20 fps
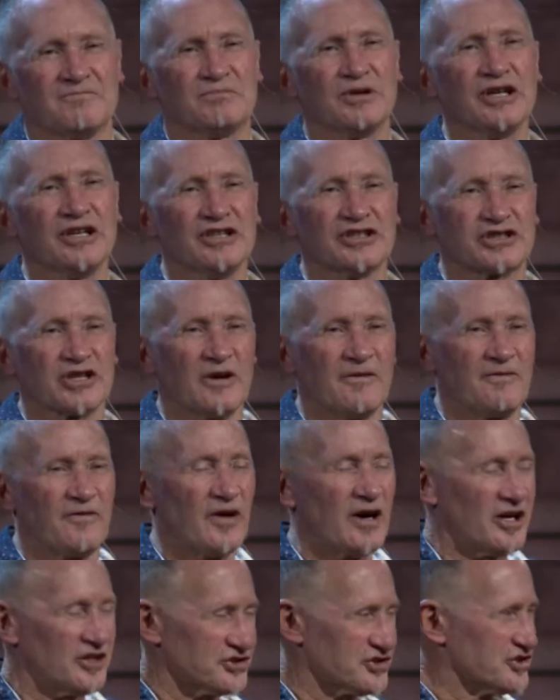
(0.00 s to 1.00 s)
of peace, a
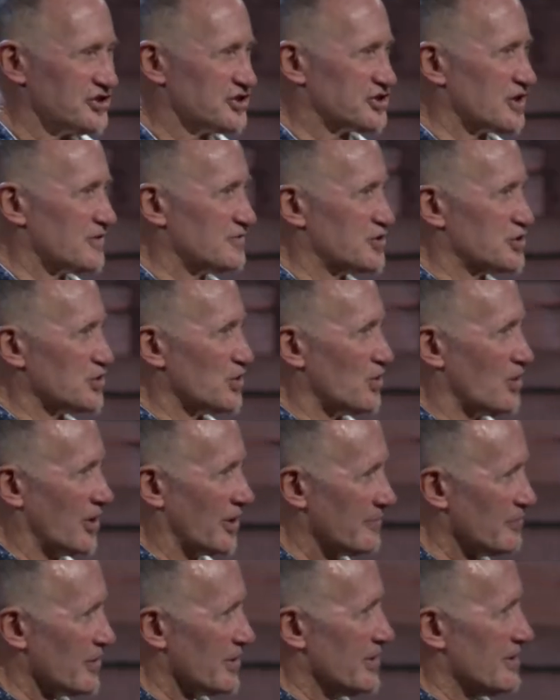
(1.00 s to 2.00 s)
false sense of
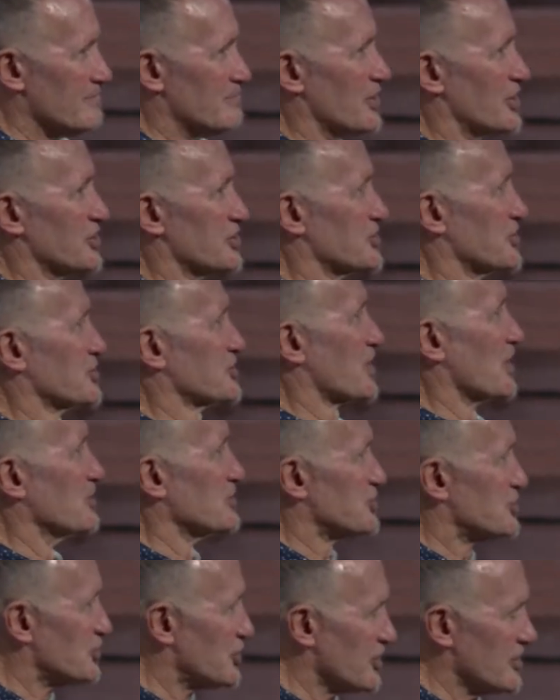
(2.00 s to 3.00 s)
joy. But it just
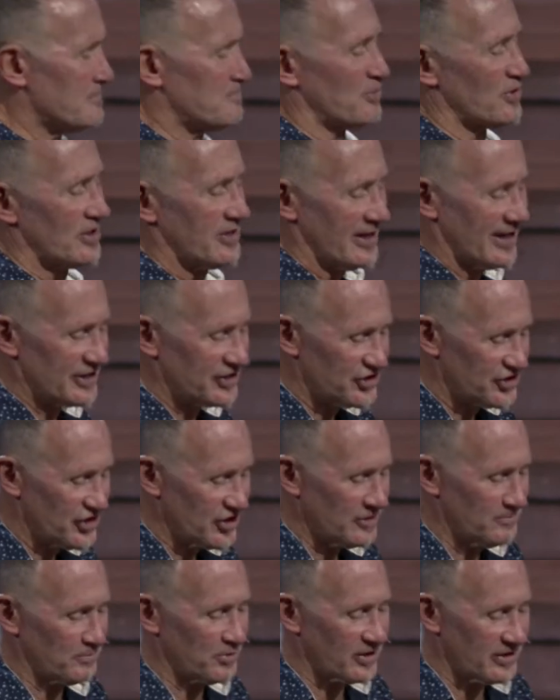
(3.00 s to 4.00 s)
goes deeper and
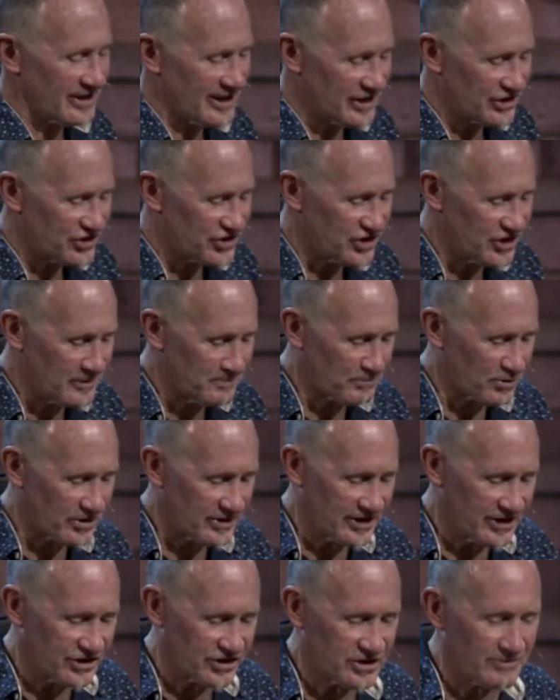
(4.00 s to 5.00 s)
deeper and
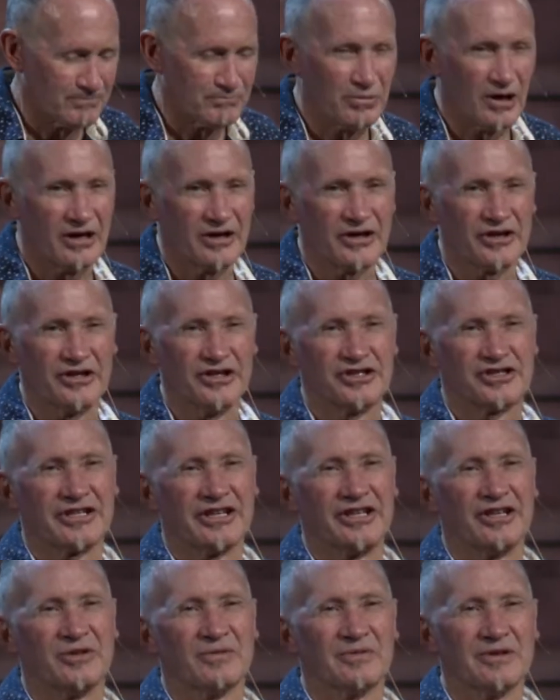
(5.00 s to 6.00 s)
deeper into bondage,
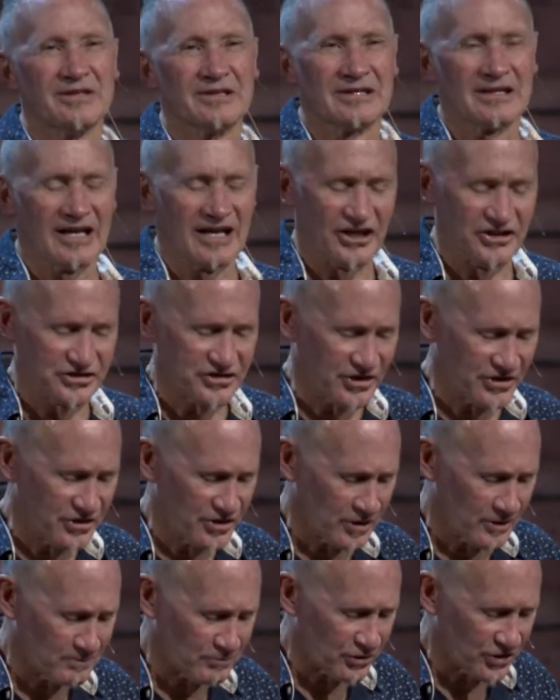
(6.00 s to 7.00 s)
and you realize
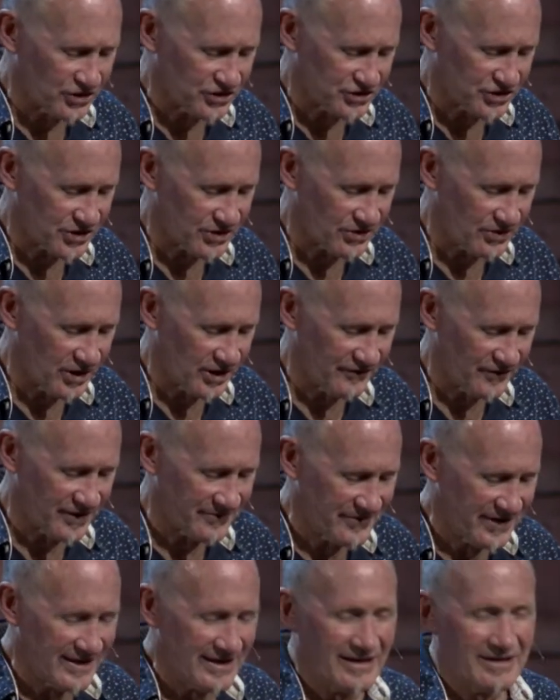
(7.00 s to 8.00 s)
you're a prisoner of
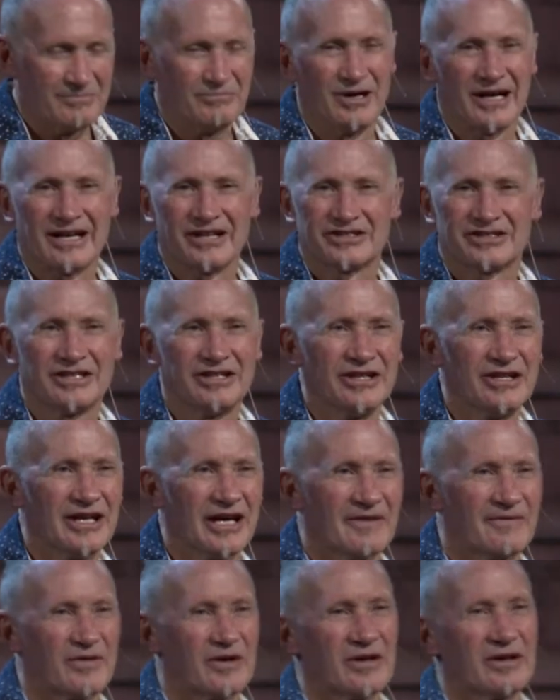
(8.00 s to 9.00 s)
it. But it's
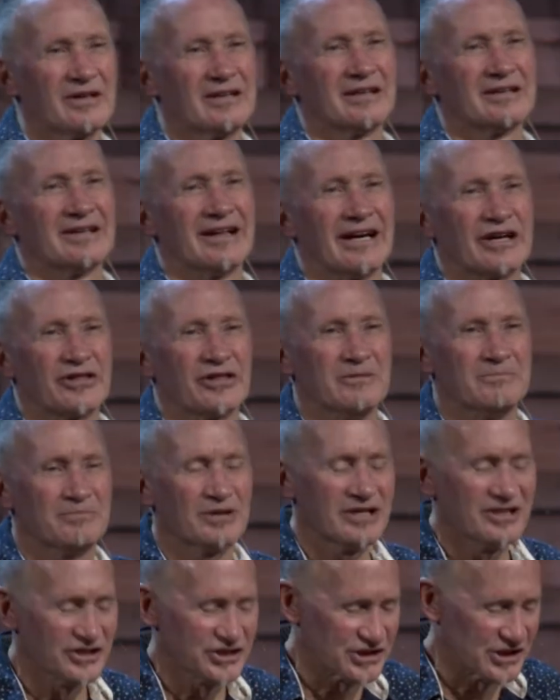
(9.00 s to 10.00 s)
never like the
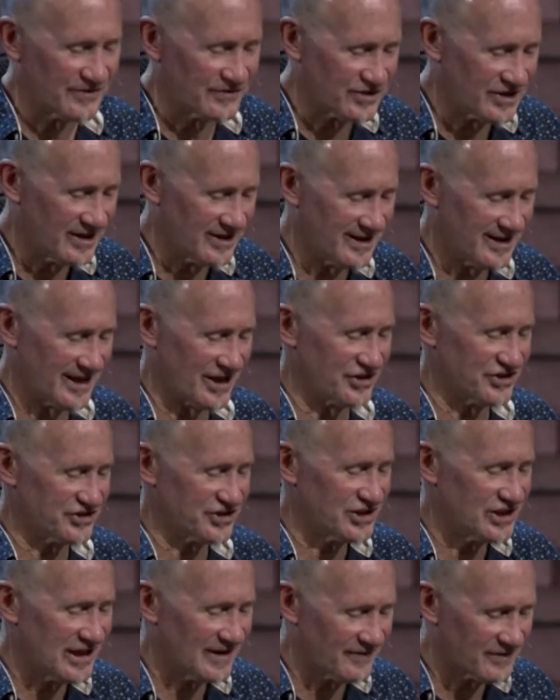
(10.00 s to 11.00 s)
peace of God.
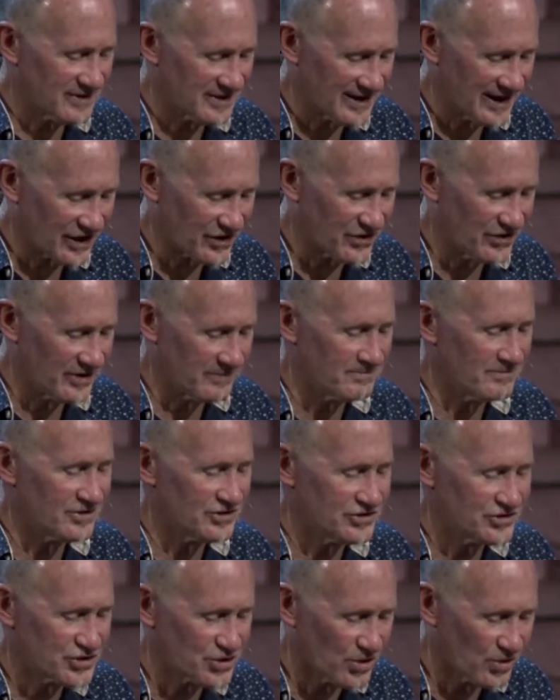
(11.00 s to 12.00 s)
It's never like the
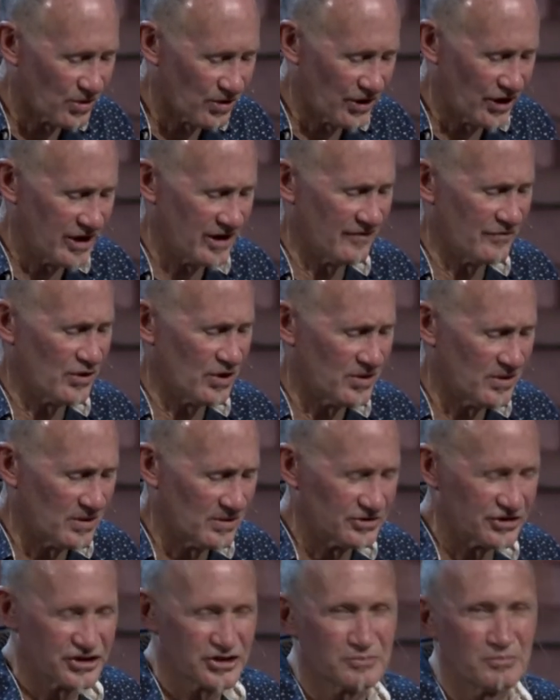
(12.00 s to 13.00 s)
joy of the
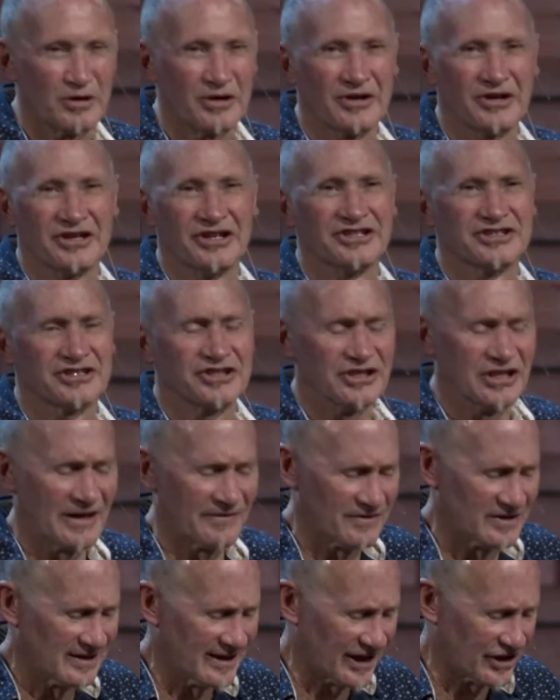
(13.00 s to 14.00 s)
Holy Spirit. It's
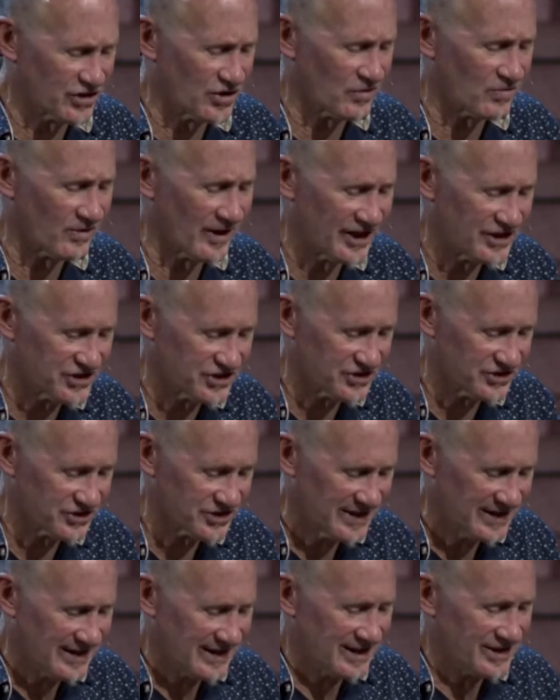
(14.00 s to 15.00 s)
never like the
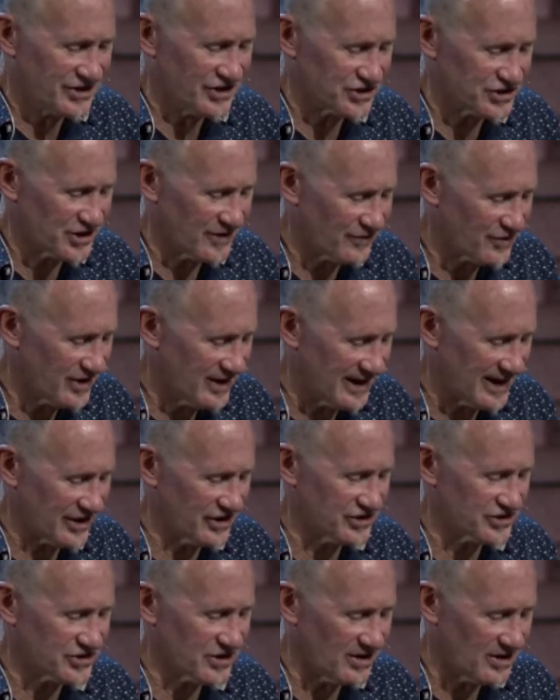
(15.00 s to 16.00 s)
righteousness of
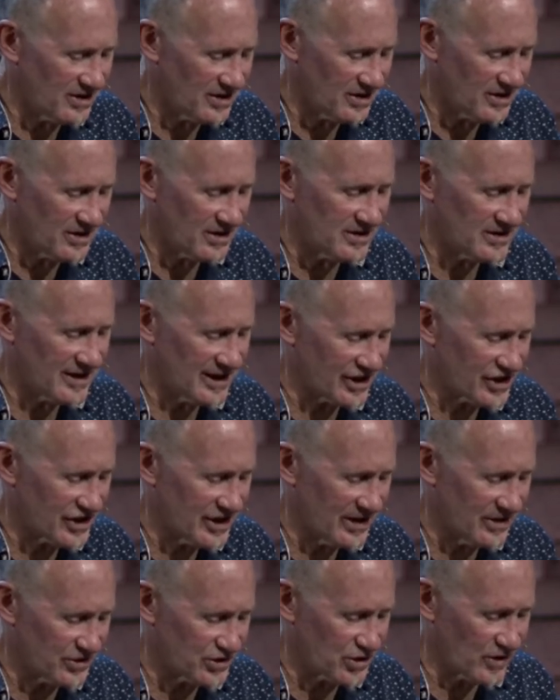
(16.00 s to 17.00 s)
God. It's all a
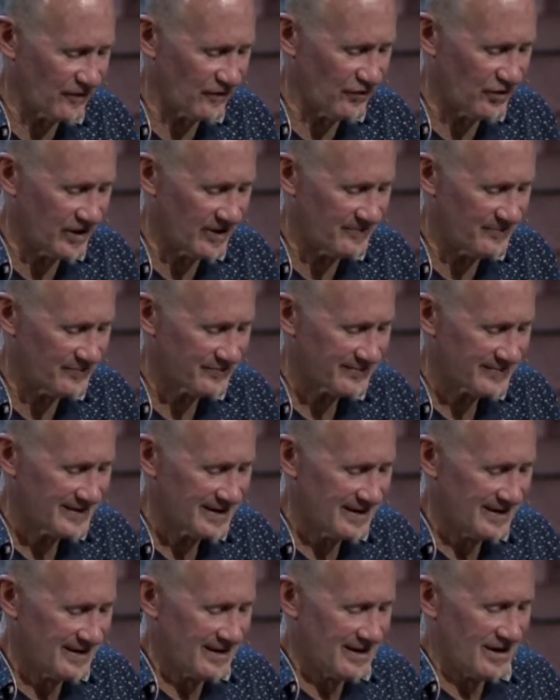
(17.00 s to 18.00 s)
counterfeit.
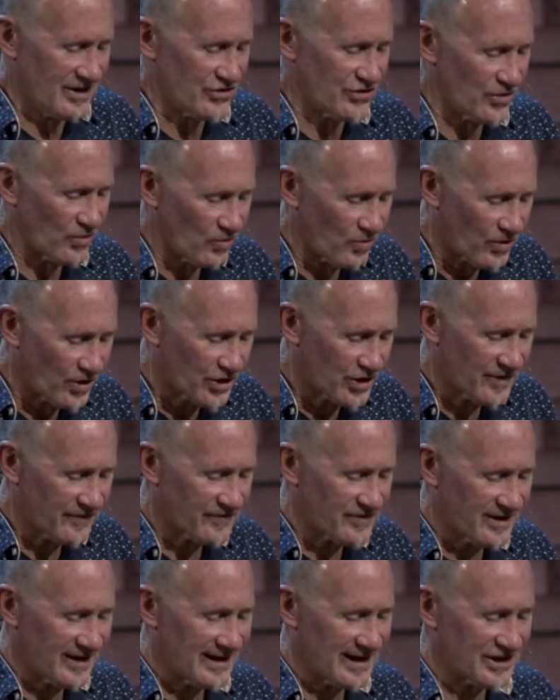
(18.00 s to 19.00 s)
The Word
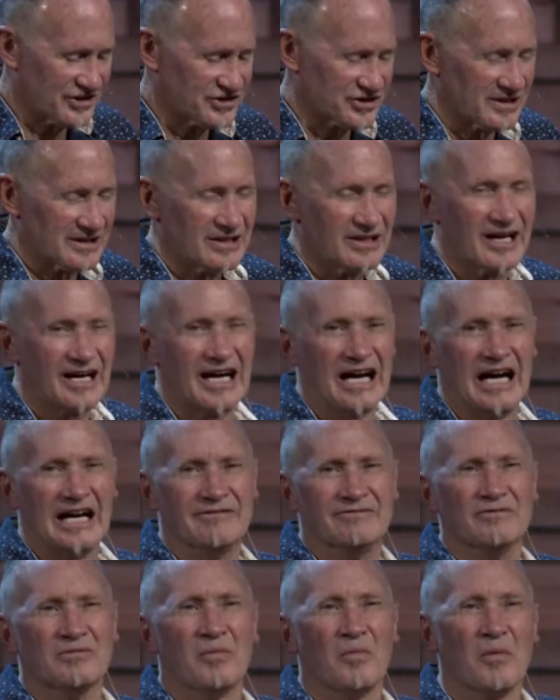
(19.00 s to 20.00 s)
of God is
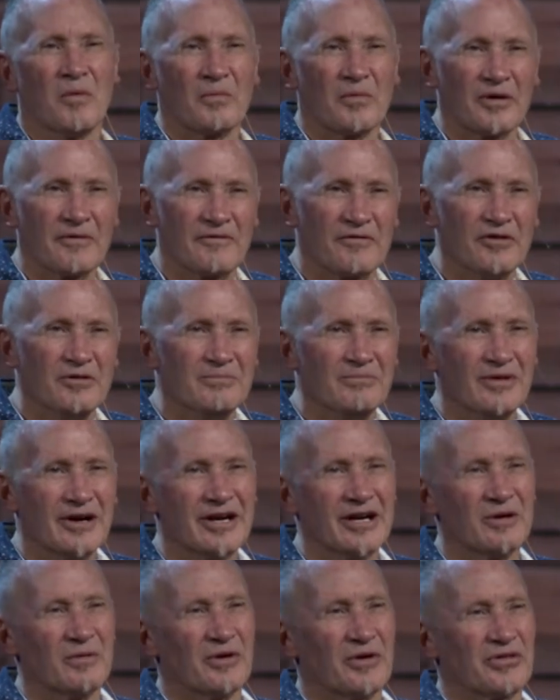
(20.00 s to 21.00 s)
alive, and when we're
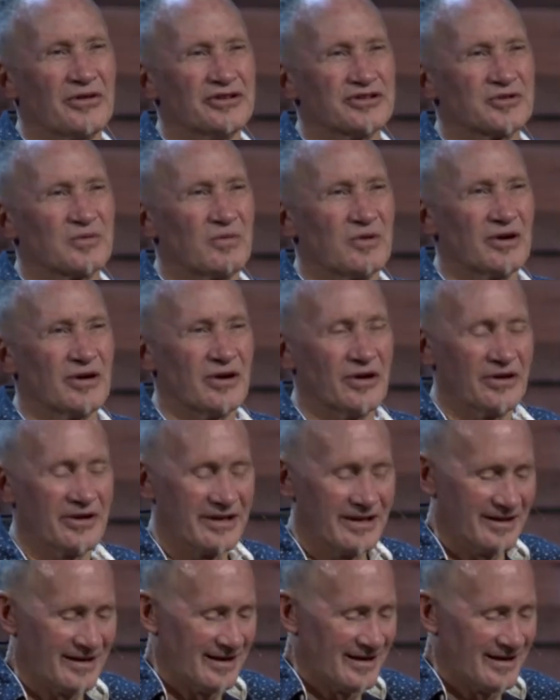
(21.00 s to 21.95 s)
familiar with His Word,